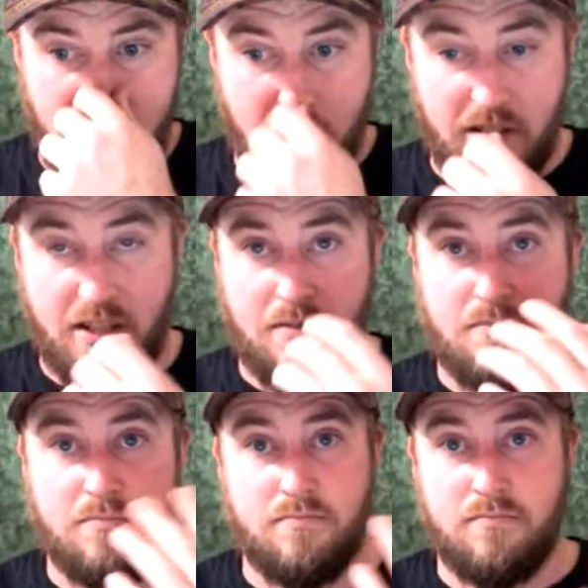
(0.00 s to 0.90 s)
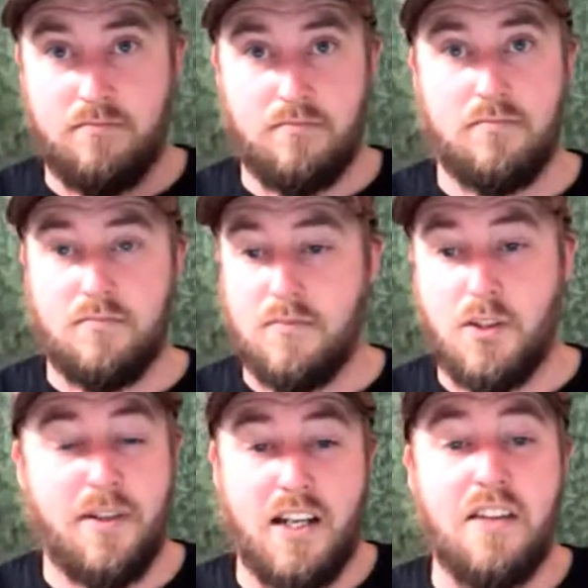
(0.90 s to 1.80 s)
doing
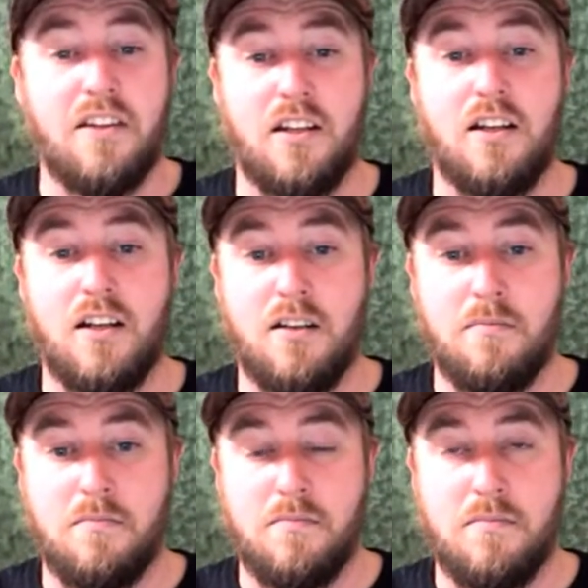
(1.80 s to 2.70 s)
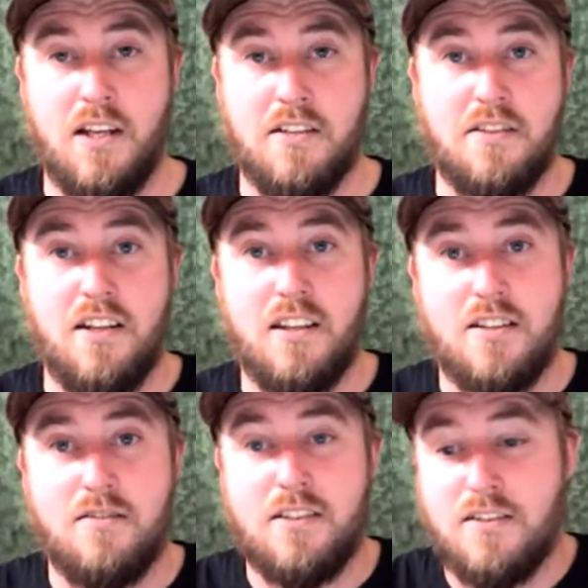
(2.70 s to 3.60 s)
nothing. Yeah, sitting there
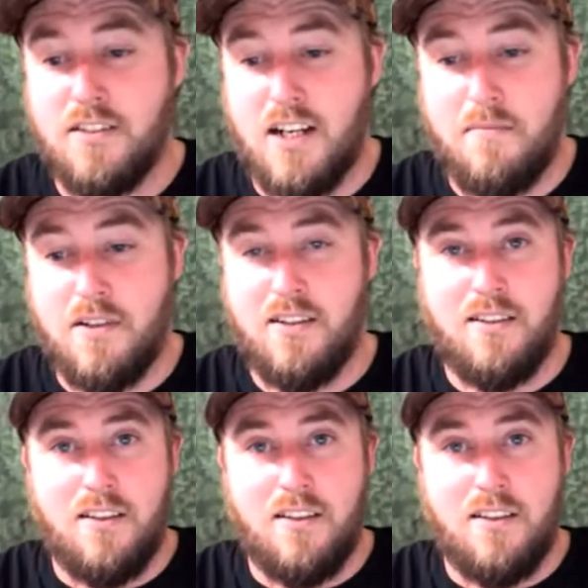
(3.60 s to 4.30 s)
talking to a camera.